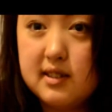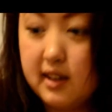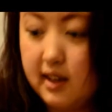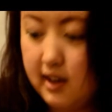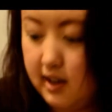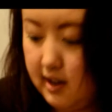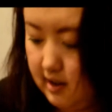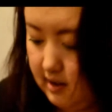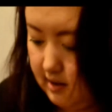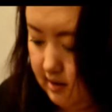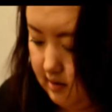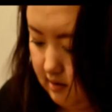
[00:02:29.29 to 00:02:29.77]

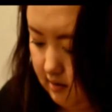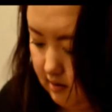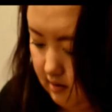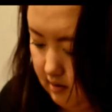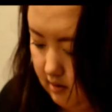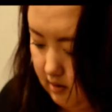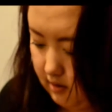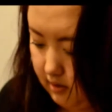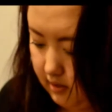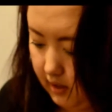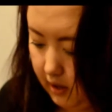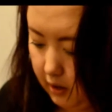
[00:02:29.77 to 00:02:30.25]
and
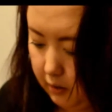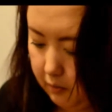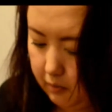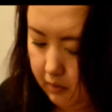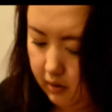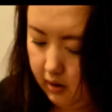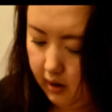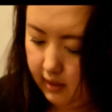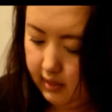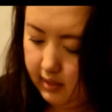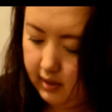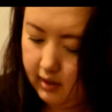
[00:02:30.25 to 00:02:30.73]
they were,
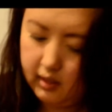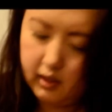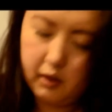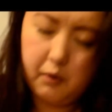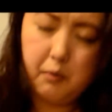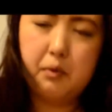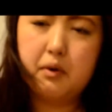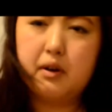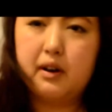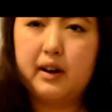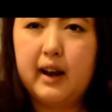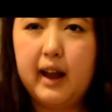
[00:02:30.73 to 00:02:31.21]
I think they
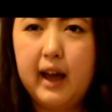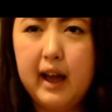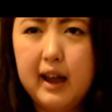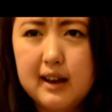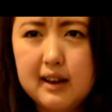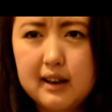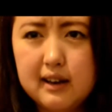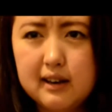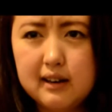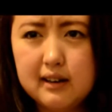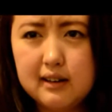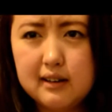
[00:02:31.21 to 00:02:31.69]
were
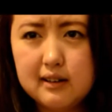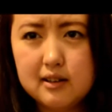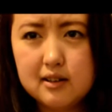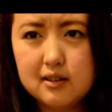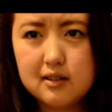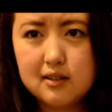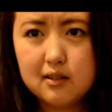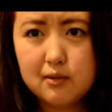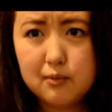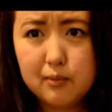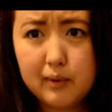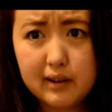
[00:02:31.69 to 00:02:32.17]
around
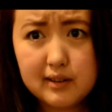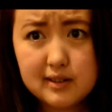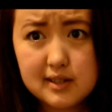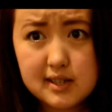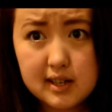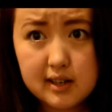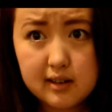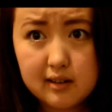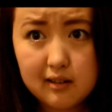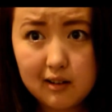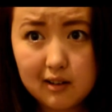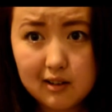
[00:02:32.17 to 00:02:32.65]

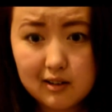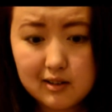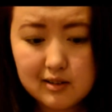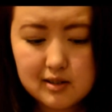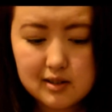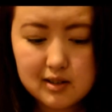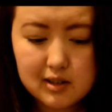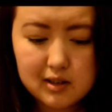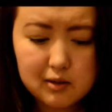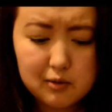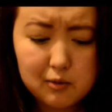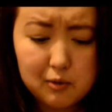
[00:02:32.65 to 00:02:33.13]
$10,
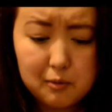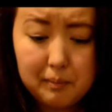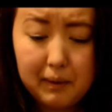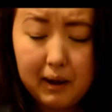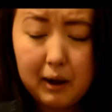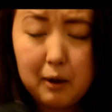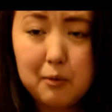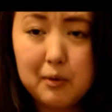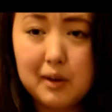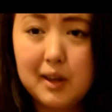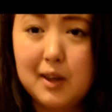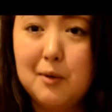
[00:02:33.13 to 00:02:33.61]
and they were buy
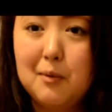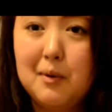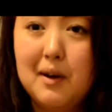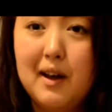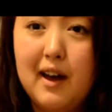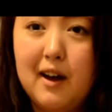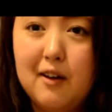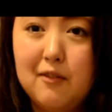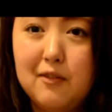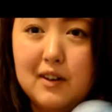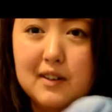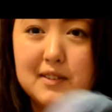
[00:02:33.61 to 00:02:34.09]
one get one
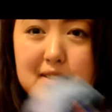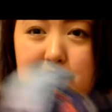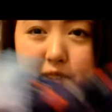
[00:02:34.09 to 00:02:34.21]
half off,